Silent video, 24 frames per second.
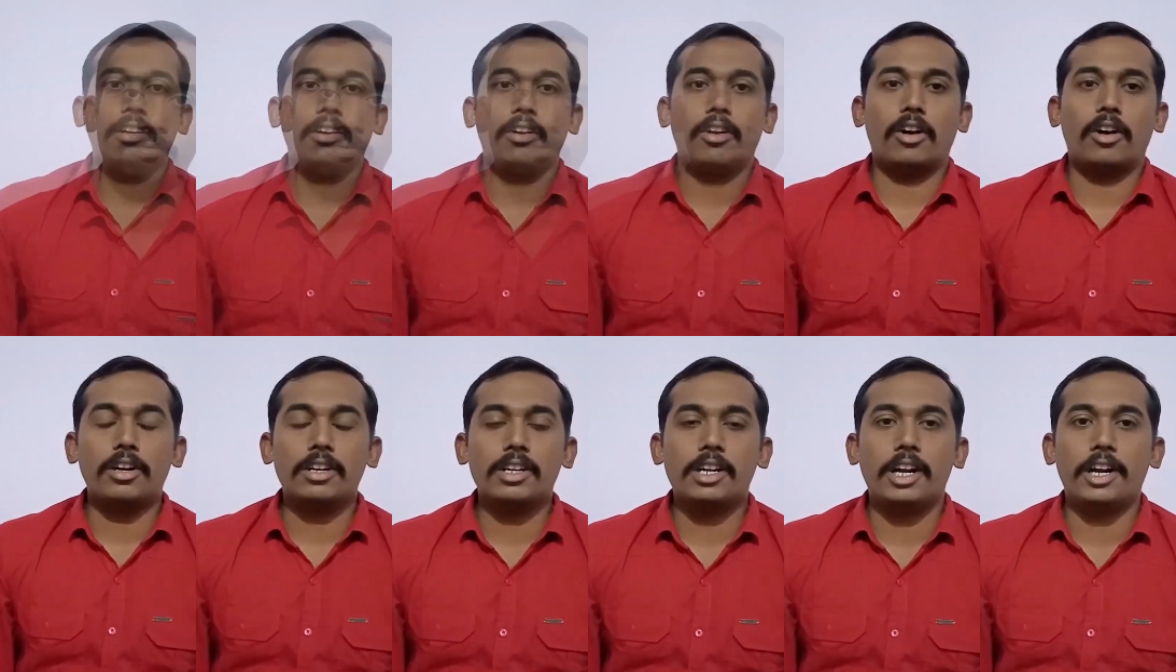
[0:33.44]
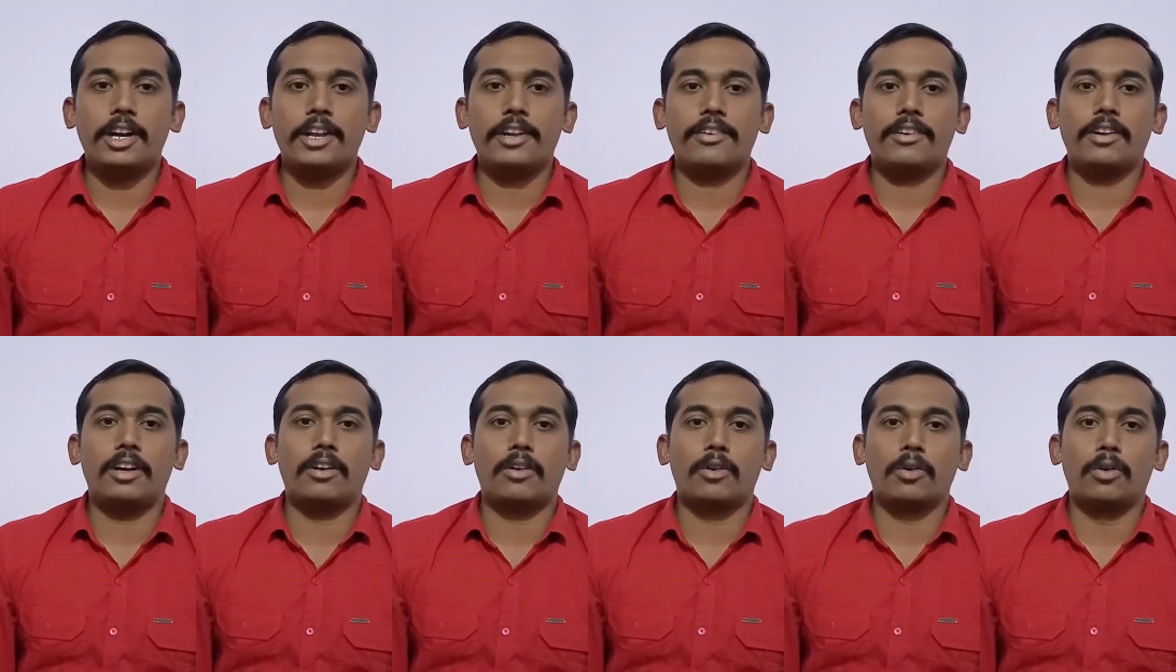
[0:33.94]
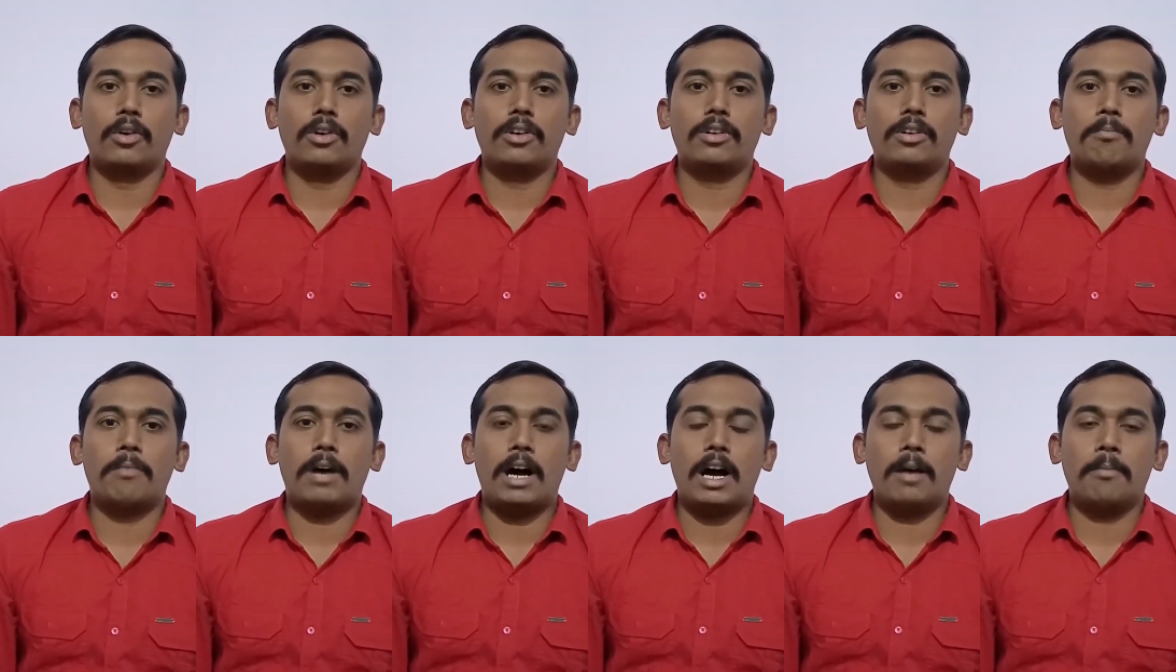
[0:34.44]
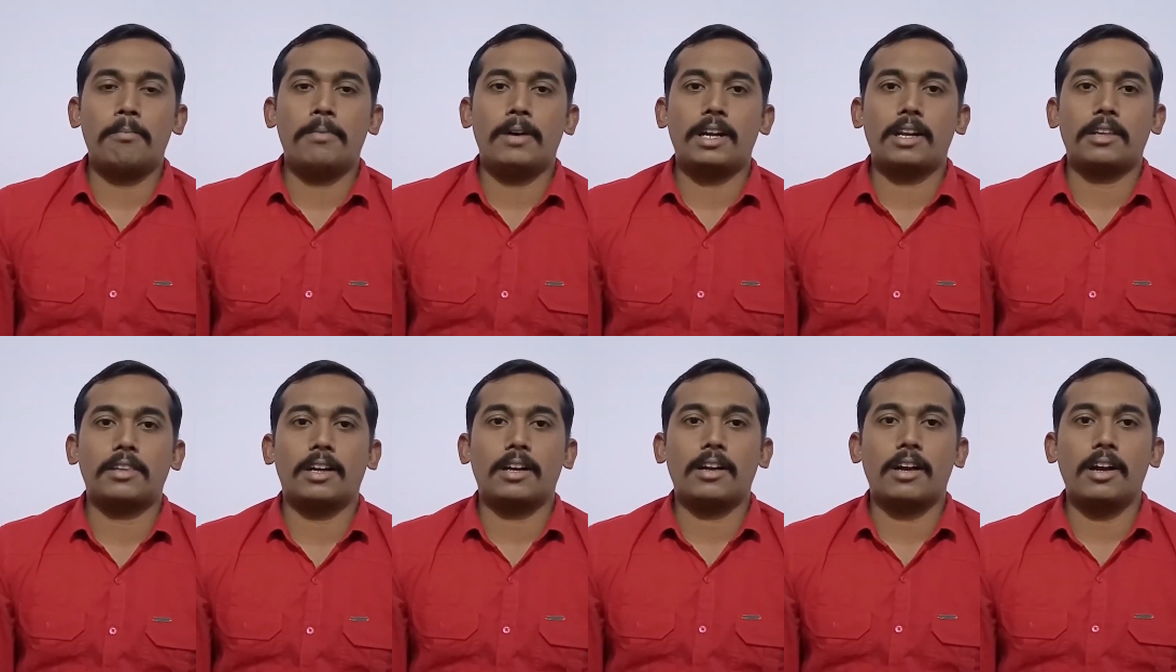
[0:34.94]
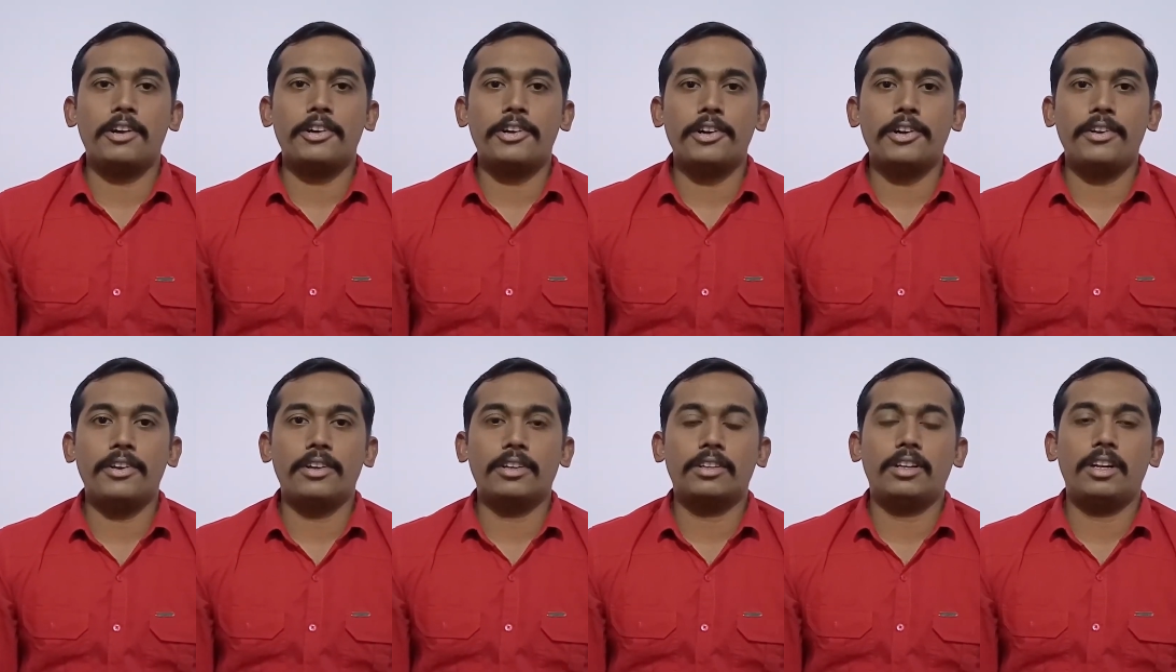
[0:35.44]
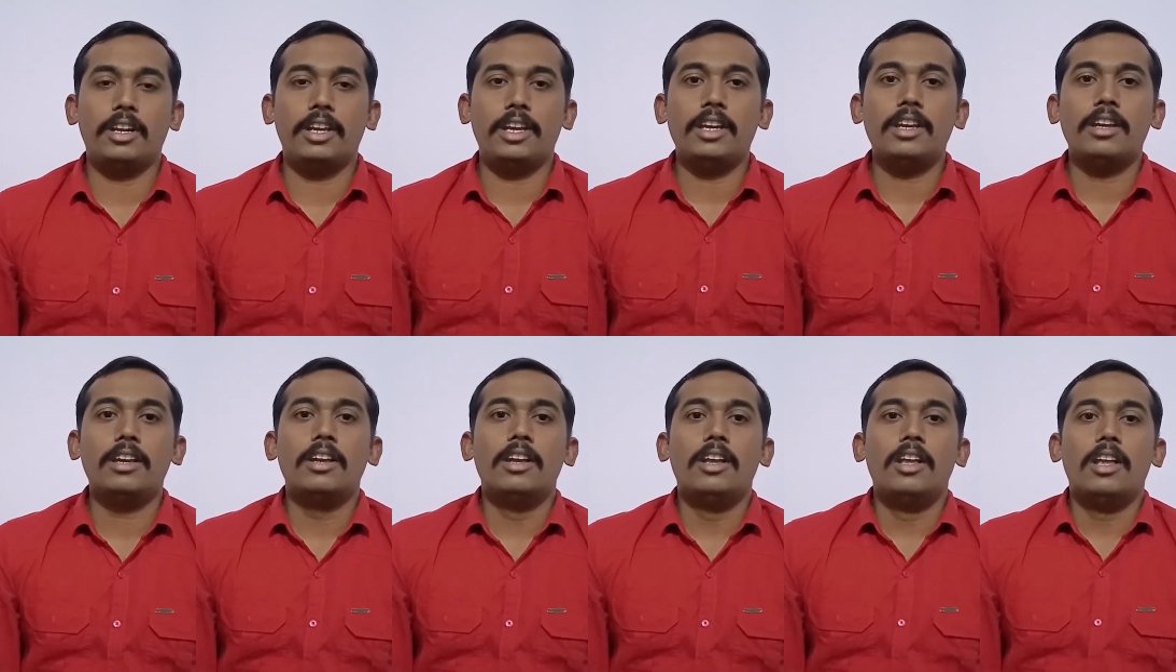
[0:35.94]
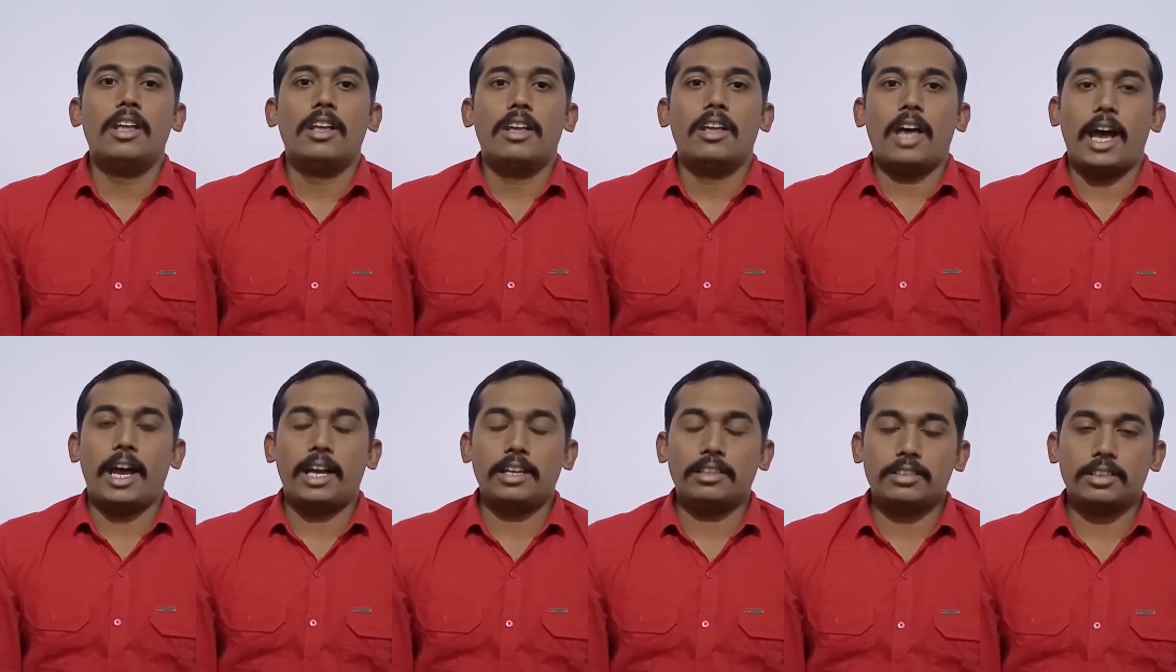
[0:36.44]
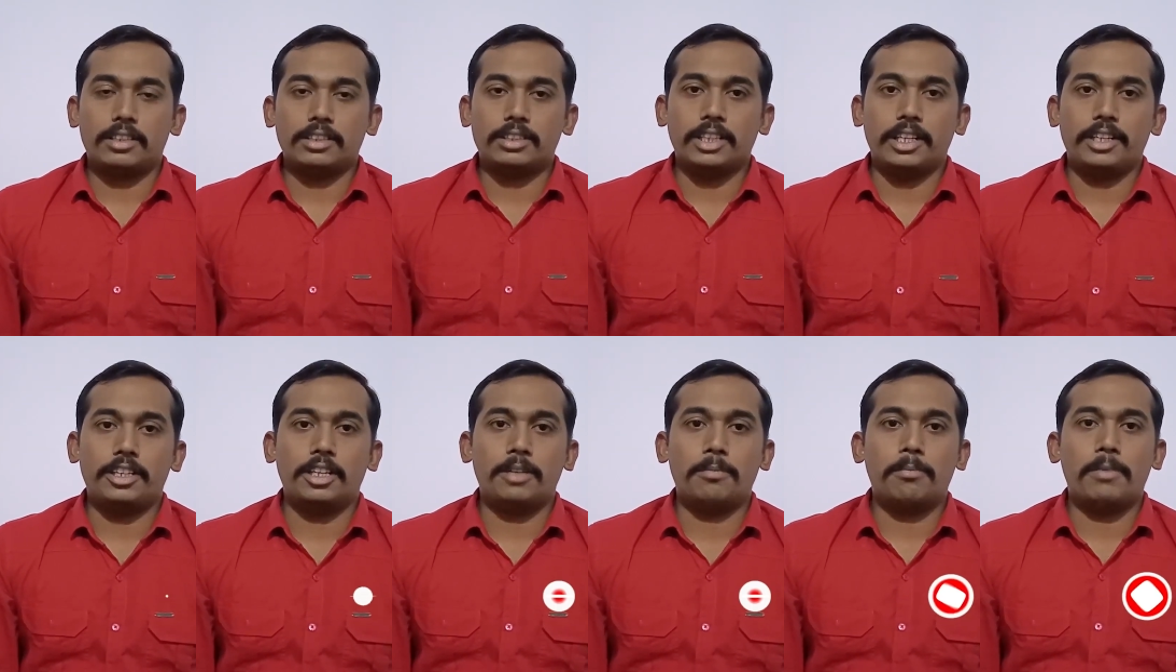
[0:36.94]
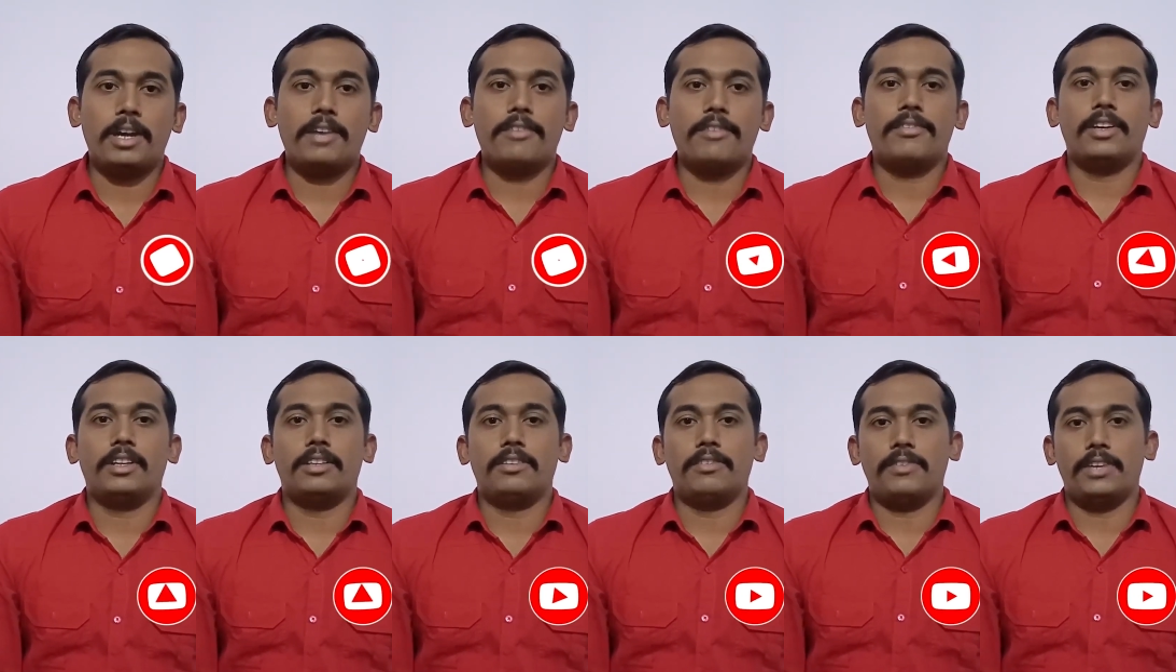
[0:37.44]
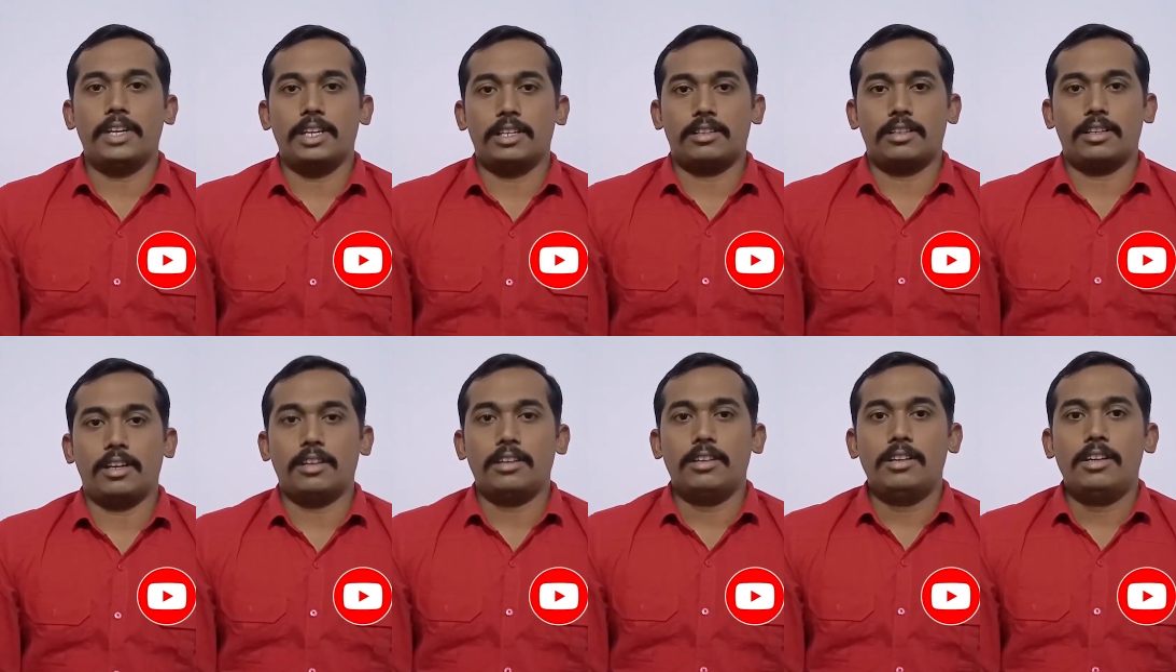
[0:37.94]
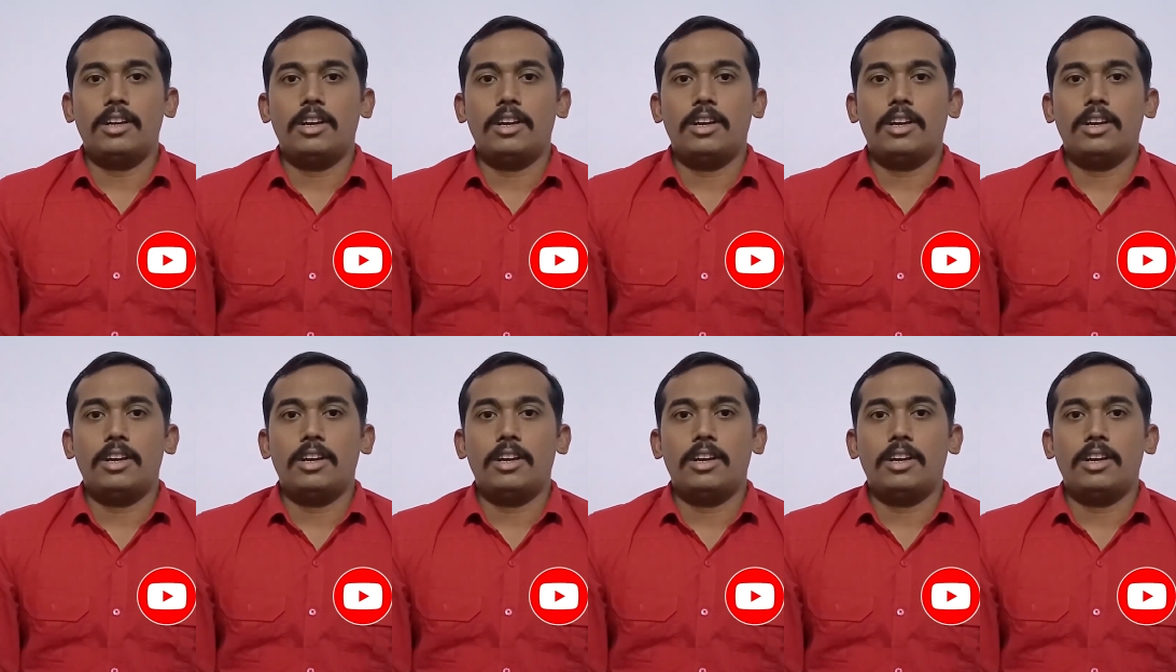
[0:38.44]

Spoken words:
Lord Ganesha wrote Mahabharata continuously as recited by Vedvyasa.